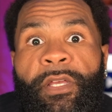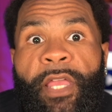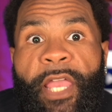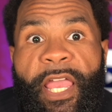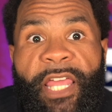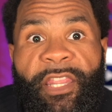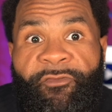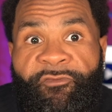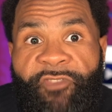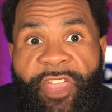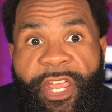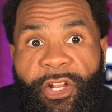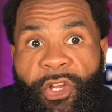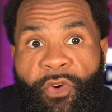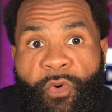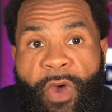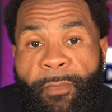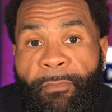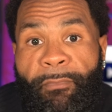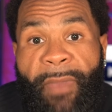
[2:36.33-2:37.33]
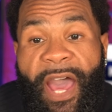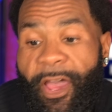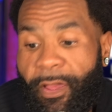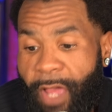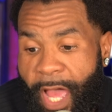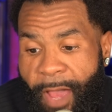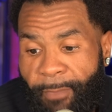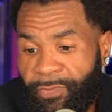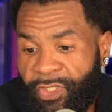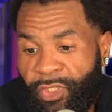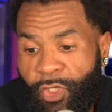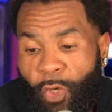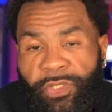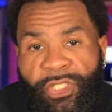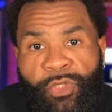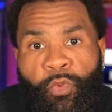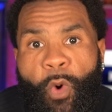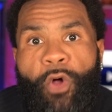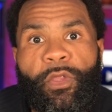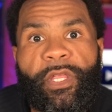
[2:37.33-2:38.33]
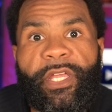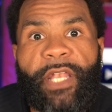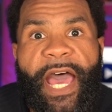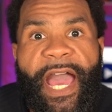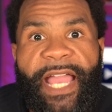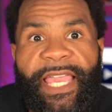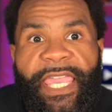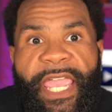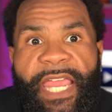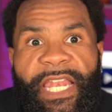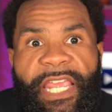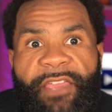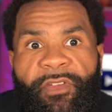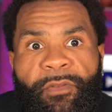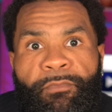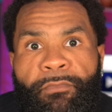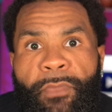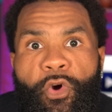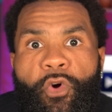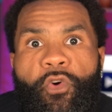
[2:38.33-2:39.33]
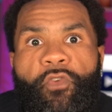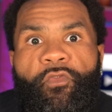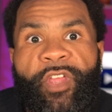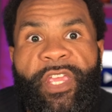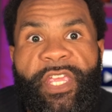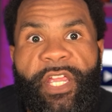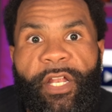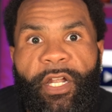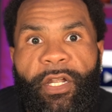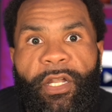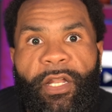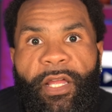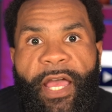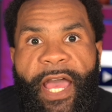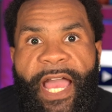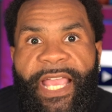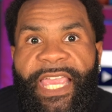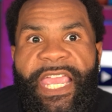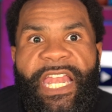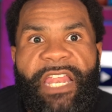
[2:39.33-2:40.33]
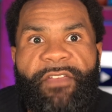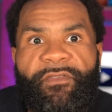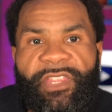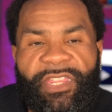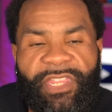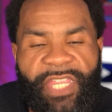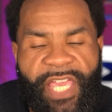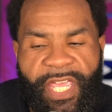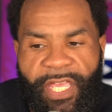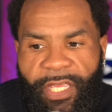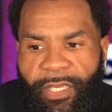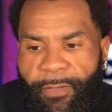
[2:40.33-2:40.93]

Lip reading: And the feet are going, I'm so swollen, I can't even move here. I can't even think.